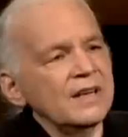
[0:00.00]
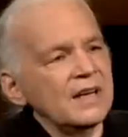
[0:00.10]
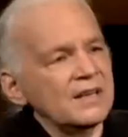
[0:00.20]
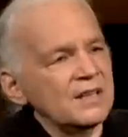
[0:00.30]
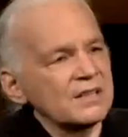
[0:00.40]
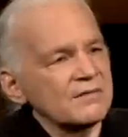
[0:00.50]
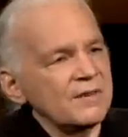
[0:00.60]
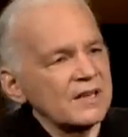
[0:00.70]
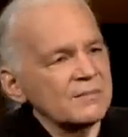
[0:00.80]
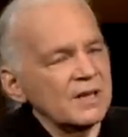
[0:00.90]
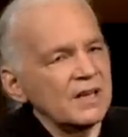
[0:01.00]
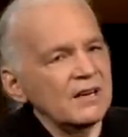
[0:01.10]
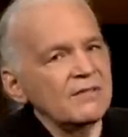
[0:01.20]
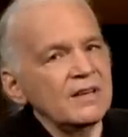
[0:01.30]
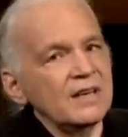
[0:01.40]
and it does affect my
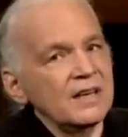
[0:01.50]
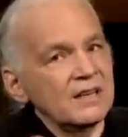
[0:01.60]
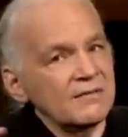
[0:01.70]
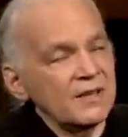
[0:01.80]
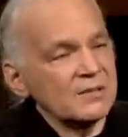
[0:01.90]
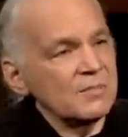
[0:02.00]
life, and it affects